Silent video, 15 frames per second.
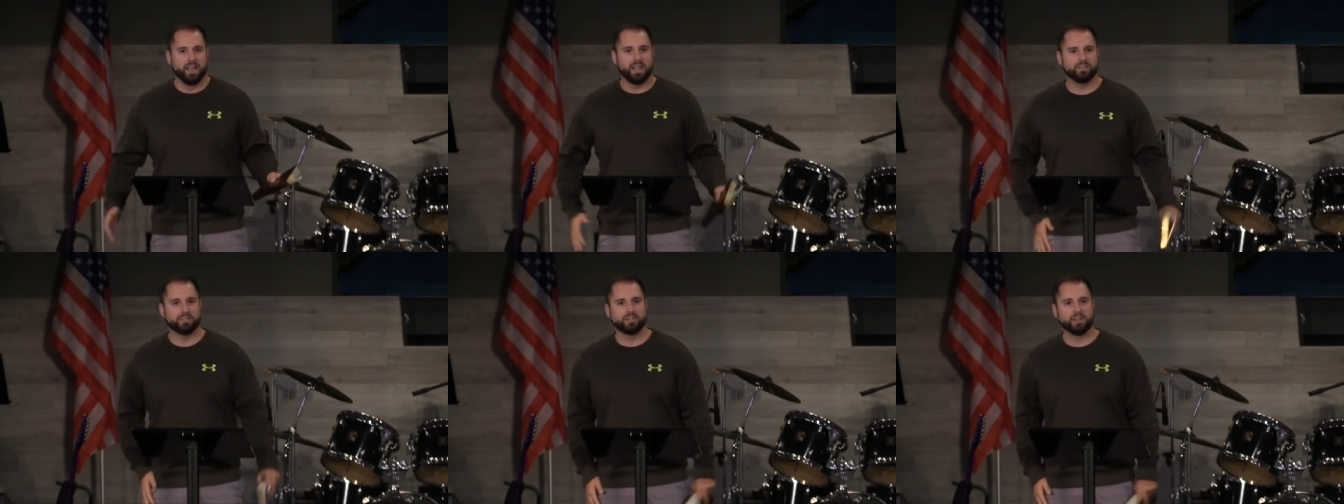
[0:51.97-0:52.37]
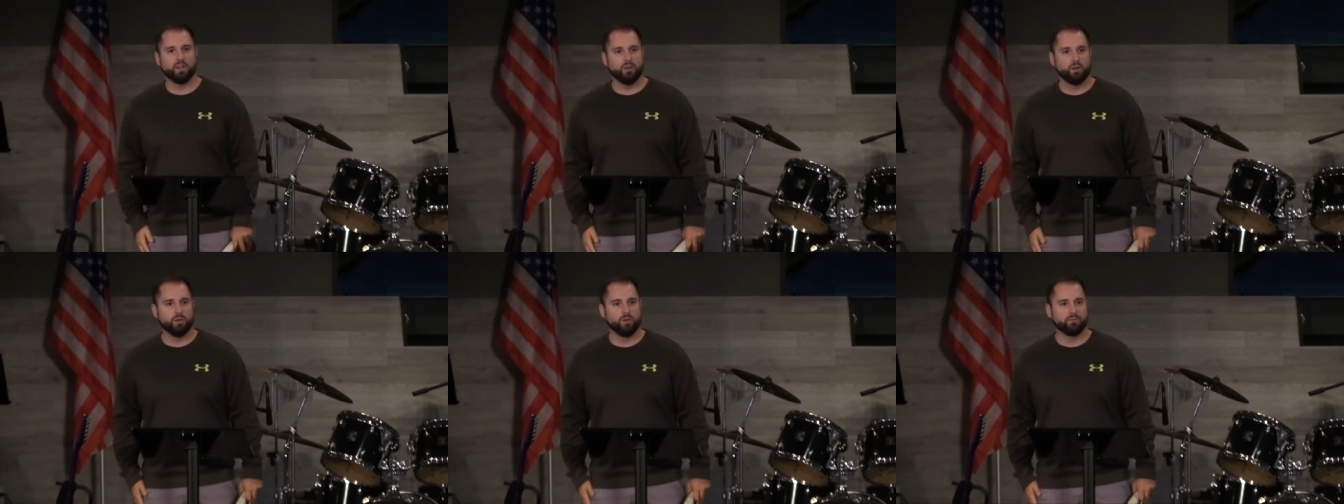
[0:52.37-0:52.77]
And
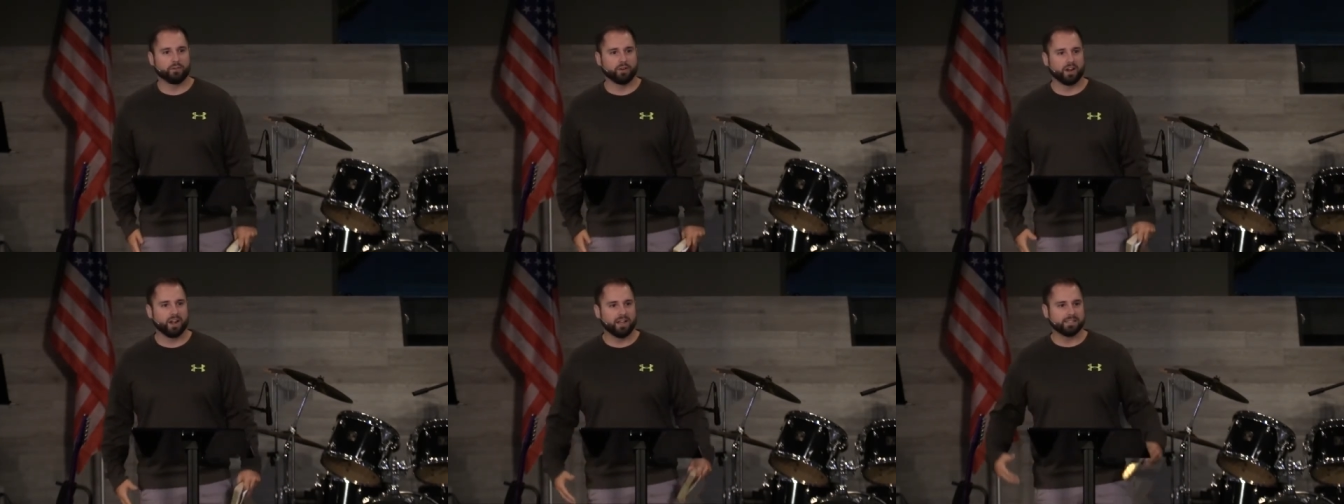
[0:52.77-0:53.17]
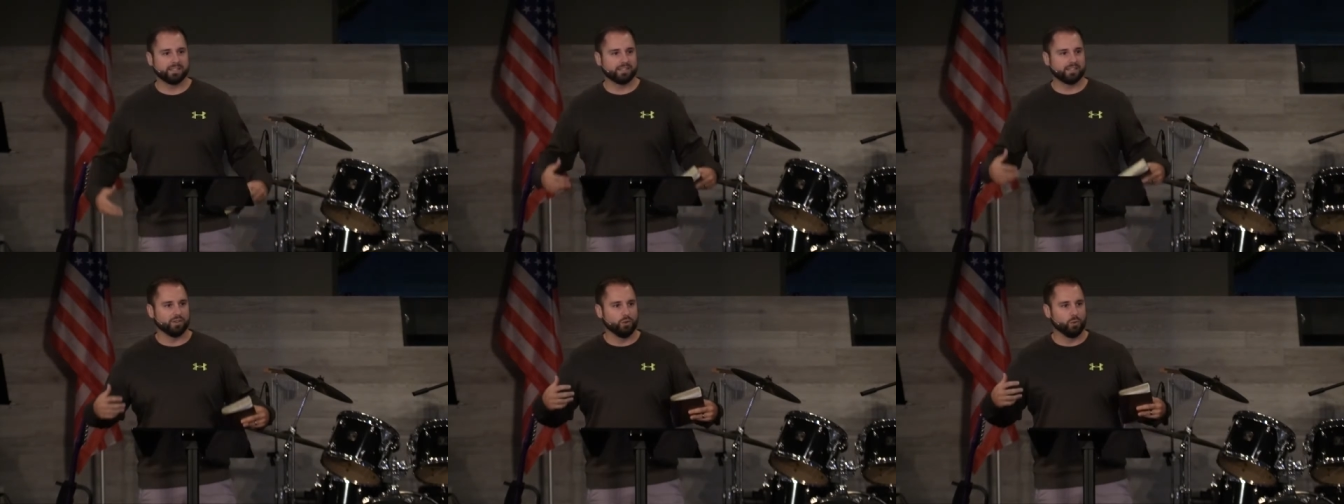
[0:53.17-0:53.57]
so, for
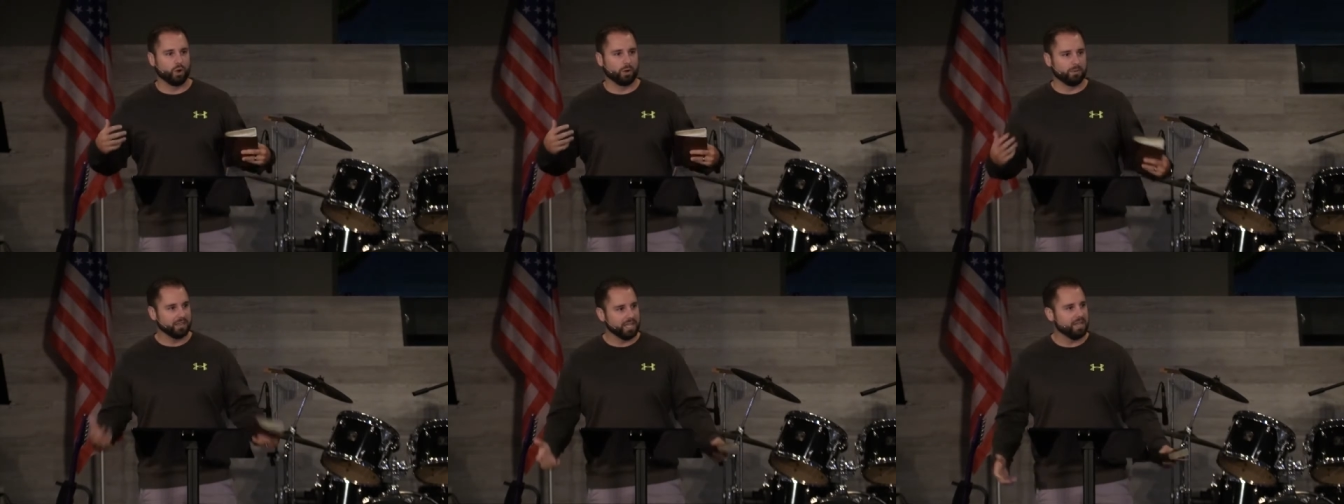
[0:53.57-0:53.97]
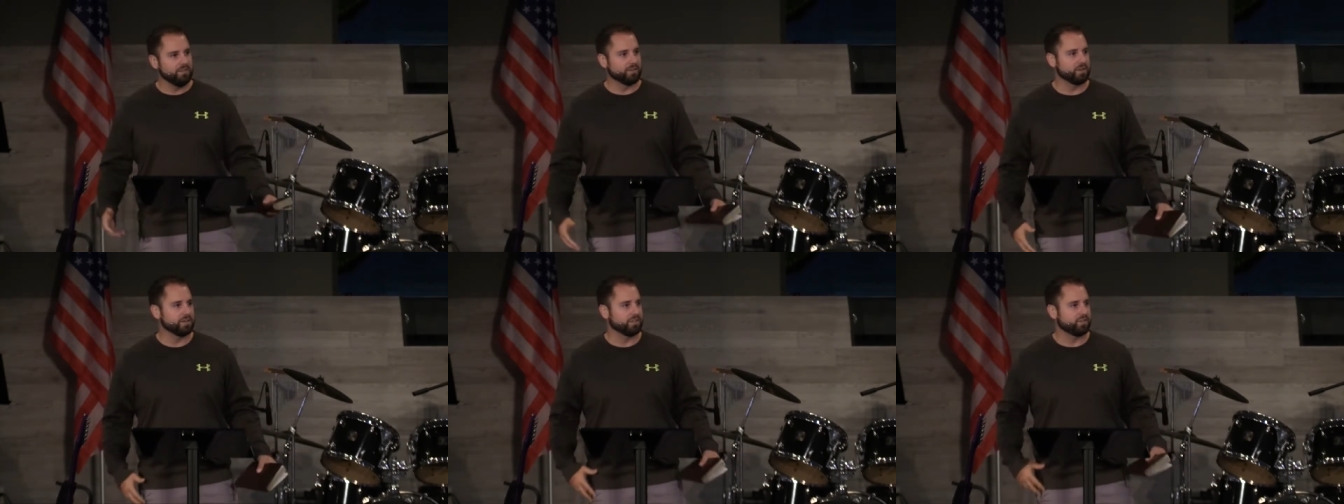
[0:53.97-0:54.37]
us who are
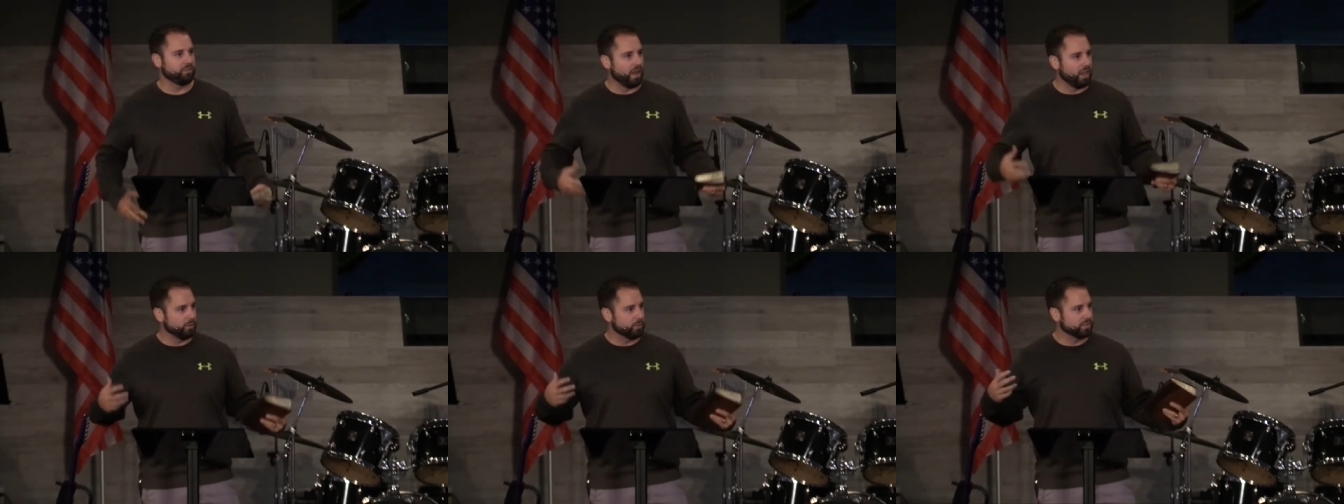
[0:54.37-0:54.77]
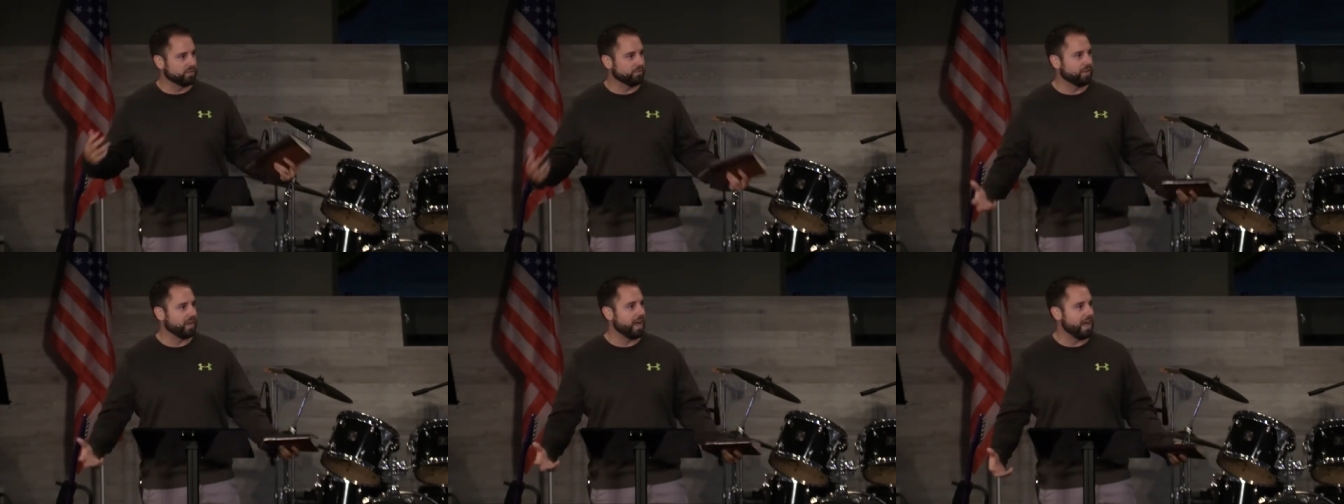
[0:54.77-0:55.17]
believers, followers
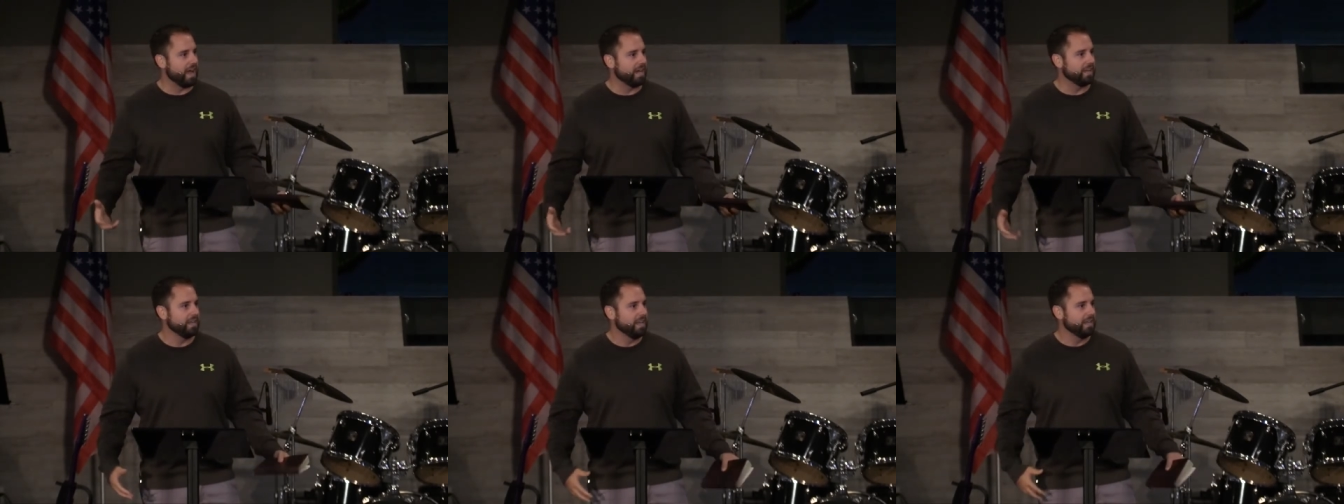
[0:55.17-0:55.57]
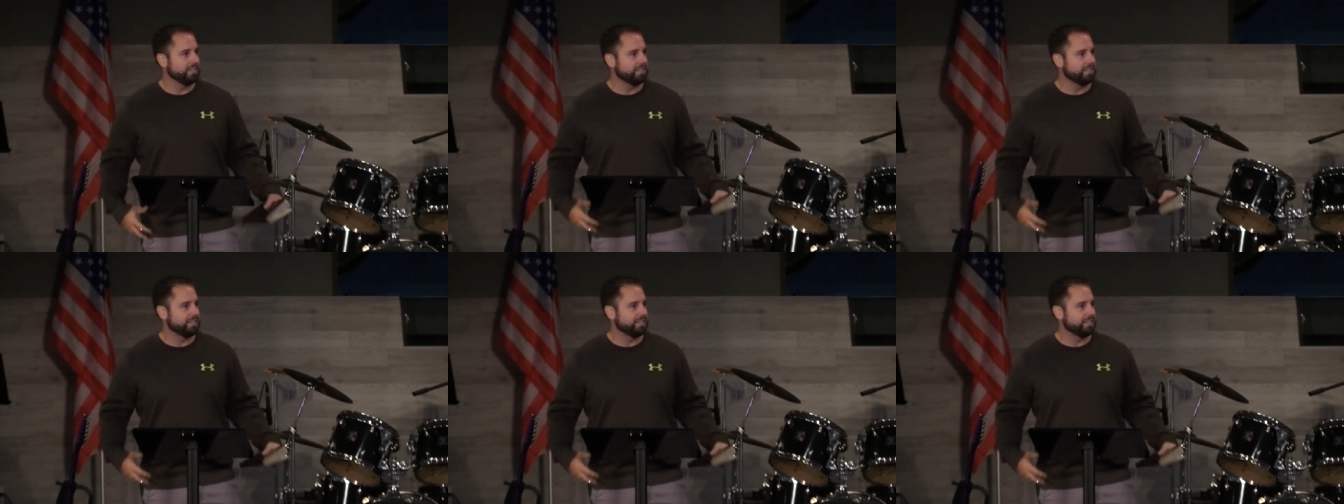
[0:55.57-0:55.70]
of God,